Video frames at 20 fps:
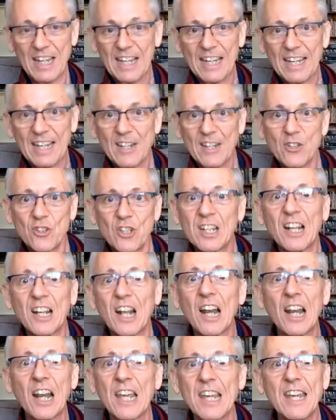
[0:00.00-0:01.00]
is she
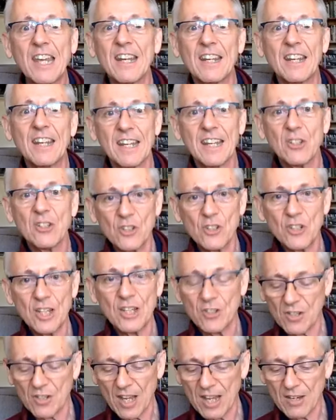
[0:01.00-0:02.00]
clean? Is she
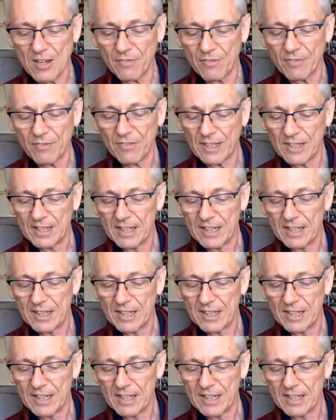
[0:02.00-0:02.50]
safe?